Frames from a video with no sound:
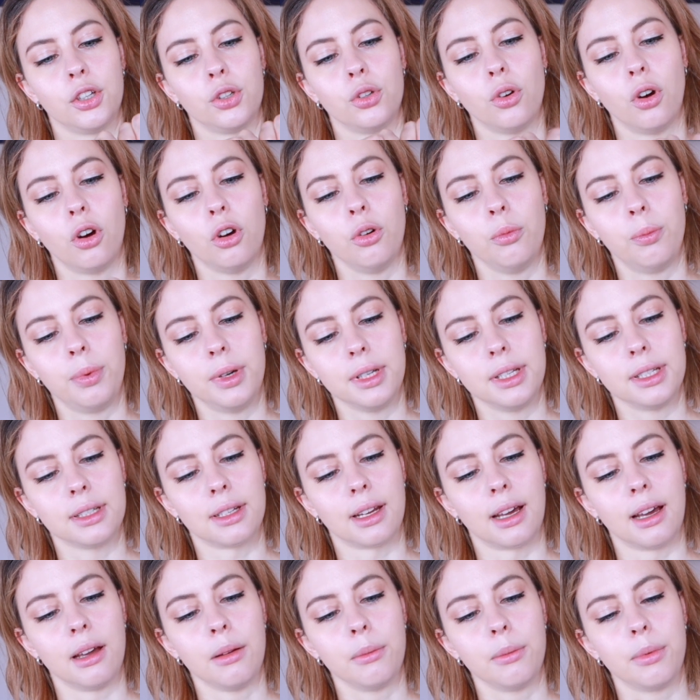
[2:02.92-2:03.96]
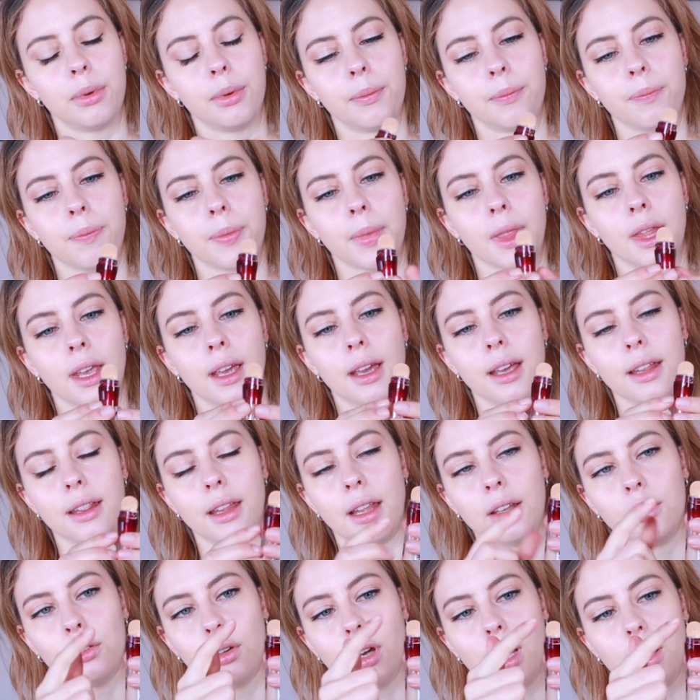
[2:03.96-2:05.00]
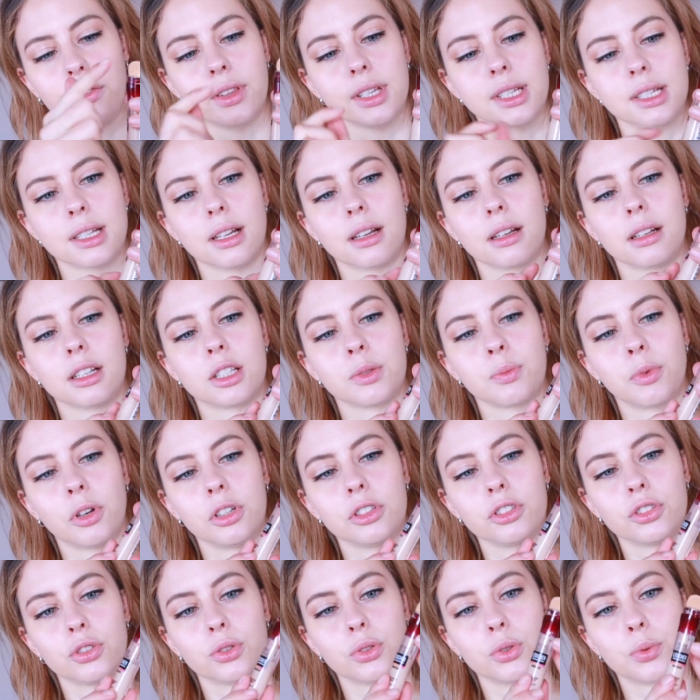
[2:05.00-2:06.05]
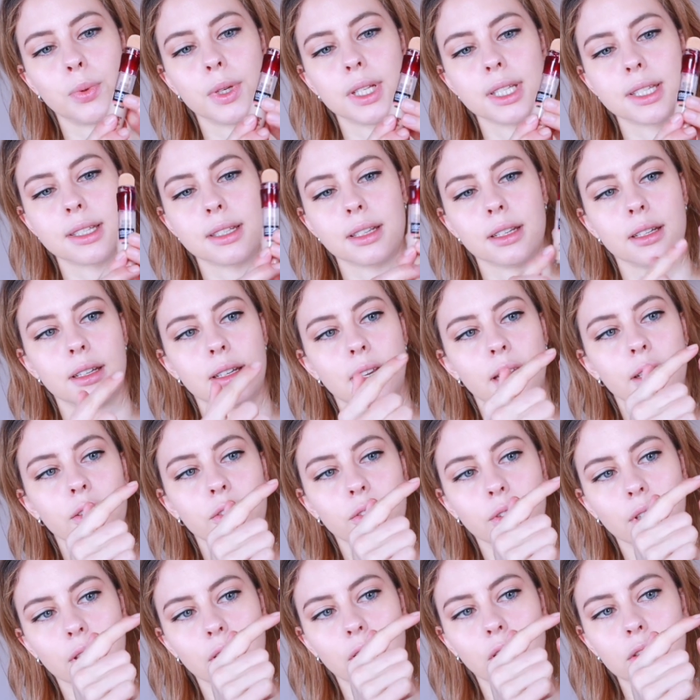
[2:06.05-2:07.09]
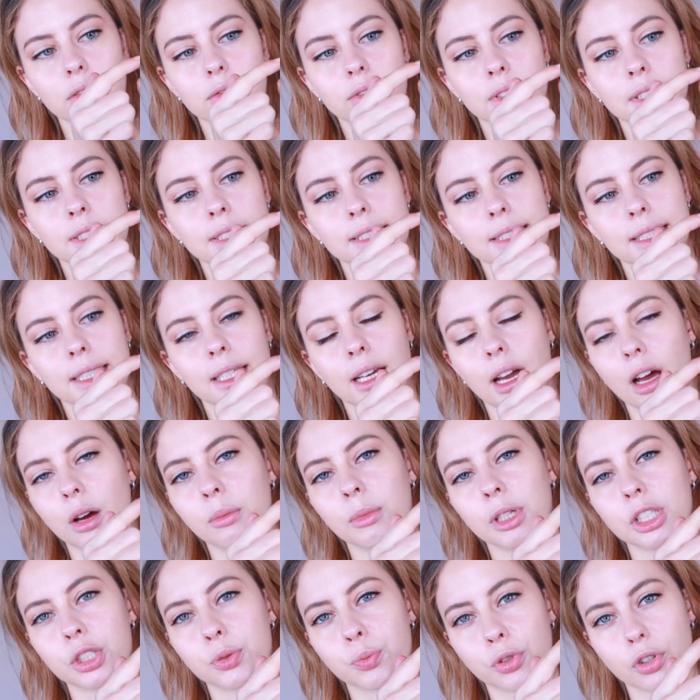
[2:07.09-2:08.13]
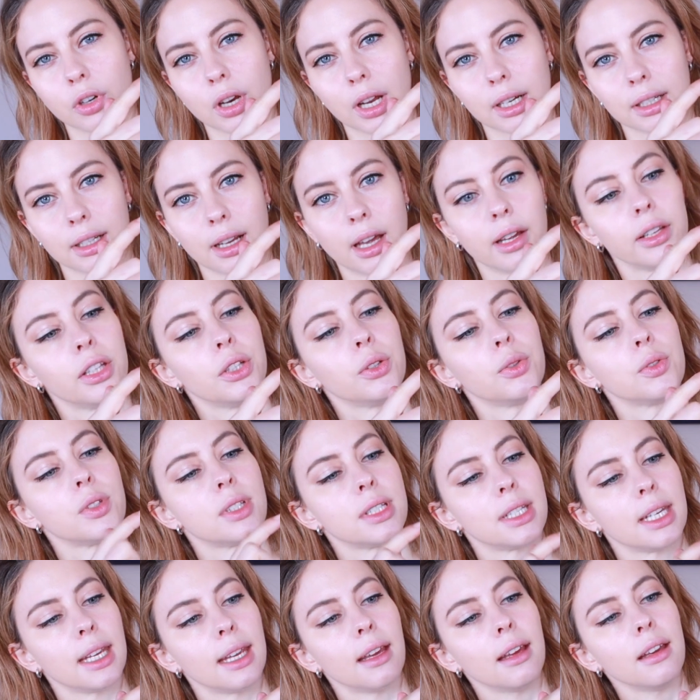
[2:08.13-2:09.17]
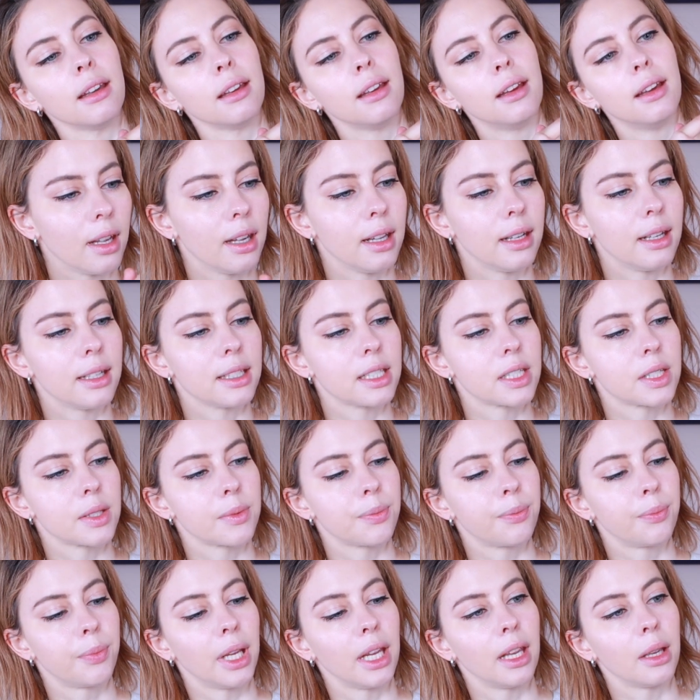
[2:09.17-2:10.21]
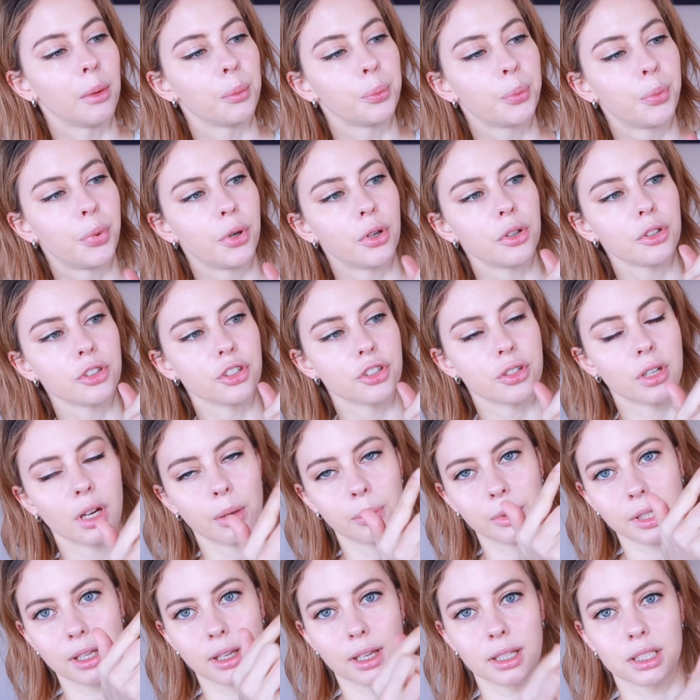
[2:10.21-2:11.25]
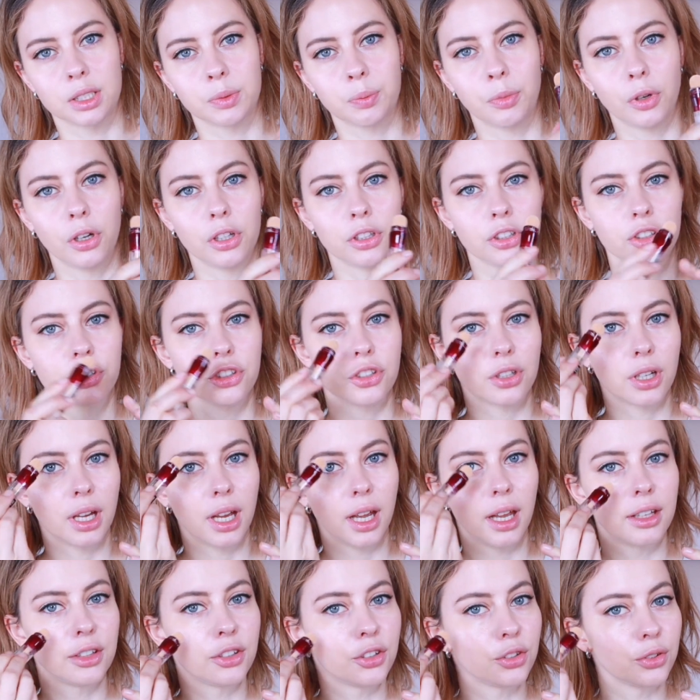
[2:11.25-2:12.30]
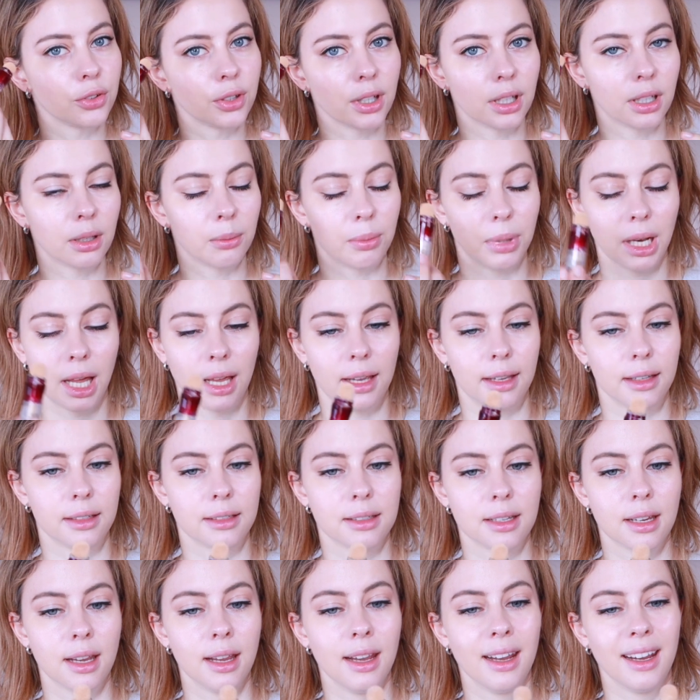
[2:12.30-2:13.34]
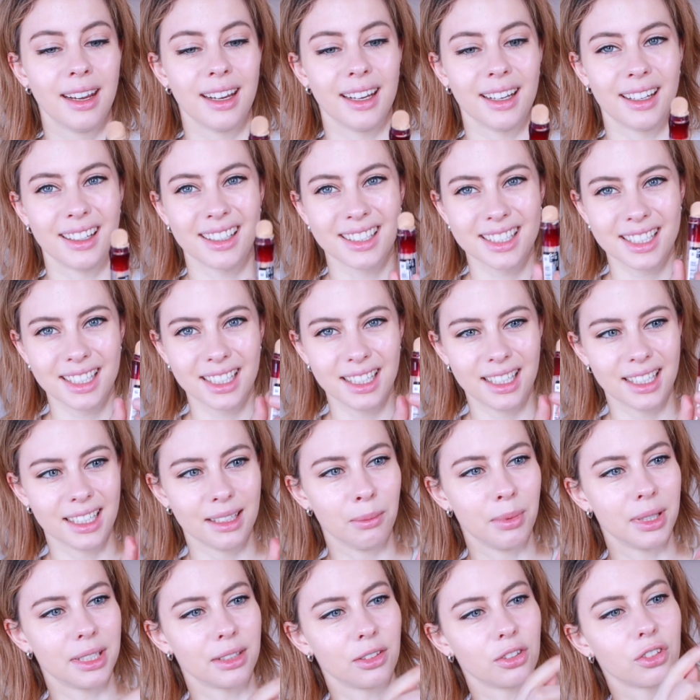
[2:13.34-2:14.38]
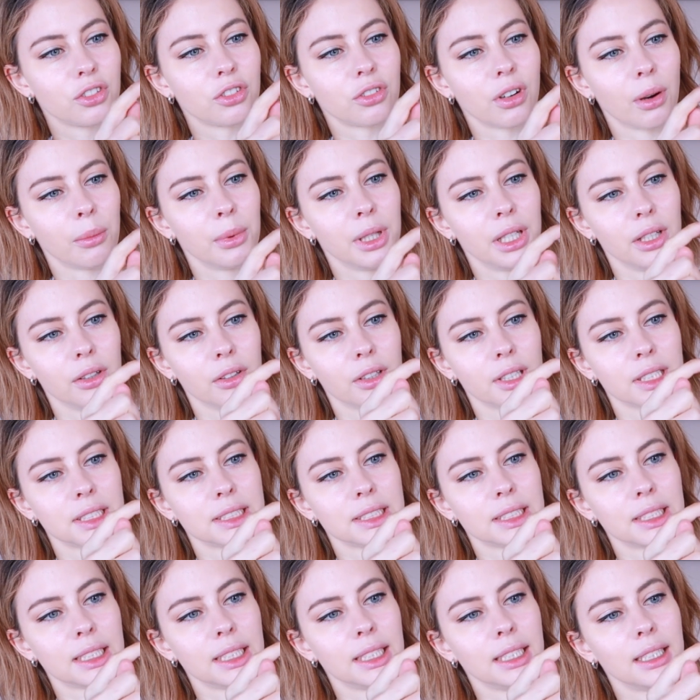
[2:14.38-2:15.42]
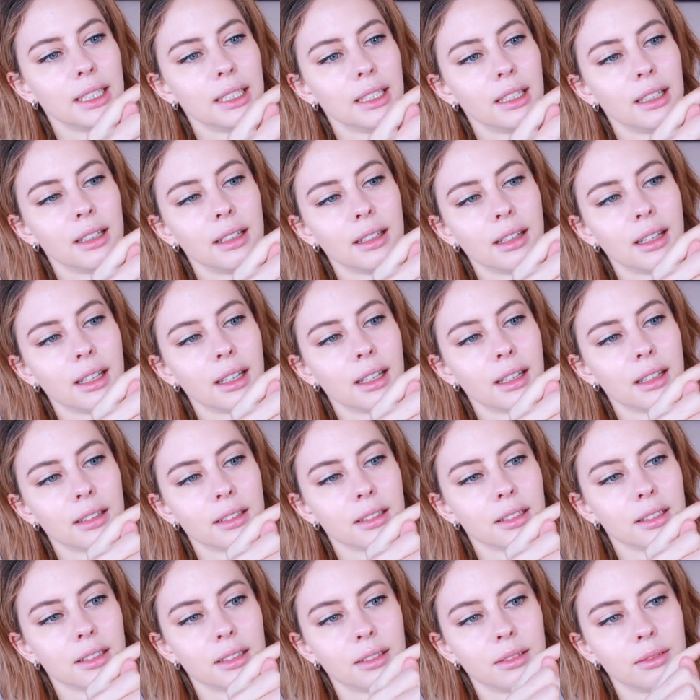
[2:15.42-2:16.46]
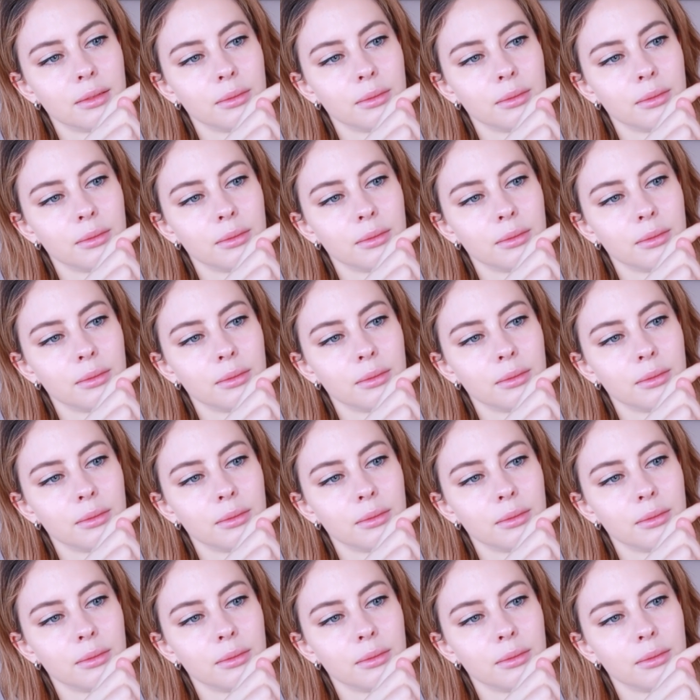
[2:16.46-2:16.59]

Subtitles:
You open it up, and then you have this little sponge, you twist it, and you can already see how much product I used here. It is being pushed up in that sponge, and you can apply it. It is a little bit crummy. You can see the